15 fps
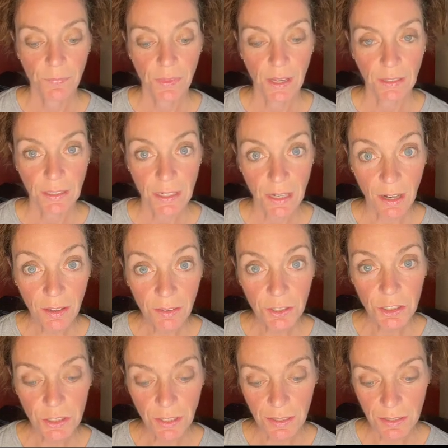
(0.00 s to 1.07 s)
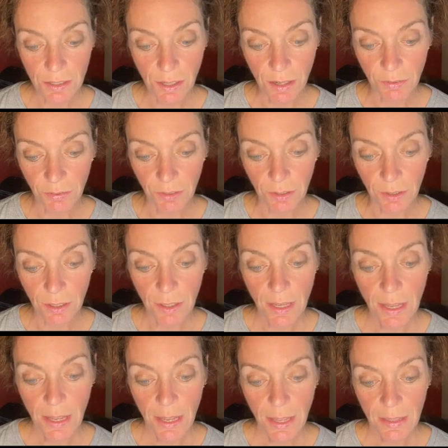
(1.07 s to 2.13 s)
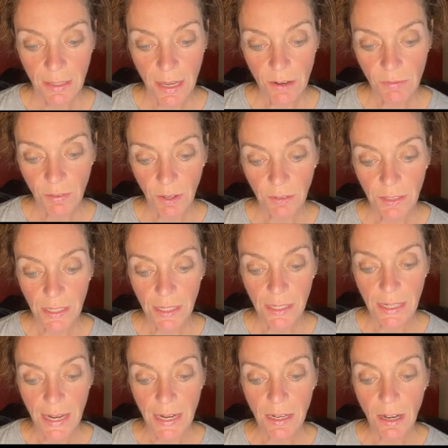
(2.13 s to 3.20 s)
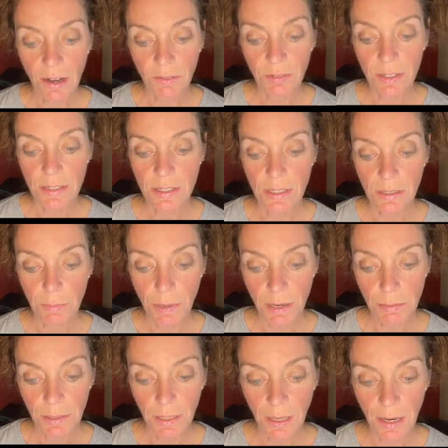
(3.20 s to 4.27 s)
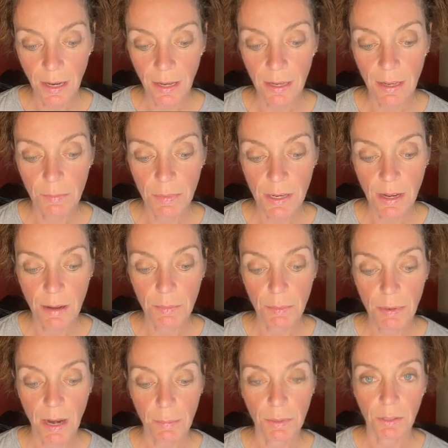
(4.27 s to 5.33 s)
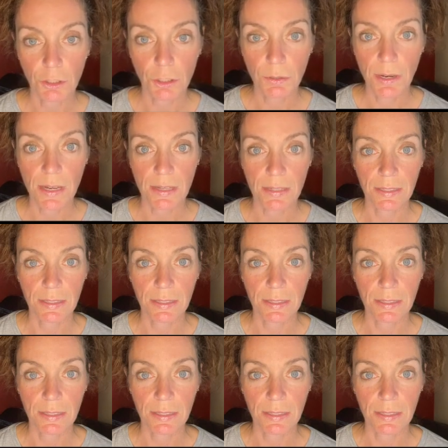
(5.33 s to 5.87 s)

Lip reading: that the other shots offer, they felt they could gain confidence in the public eye and become a popular choice.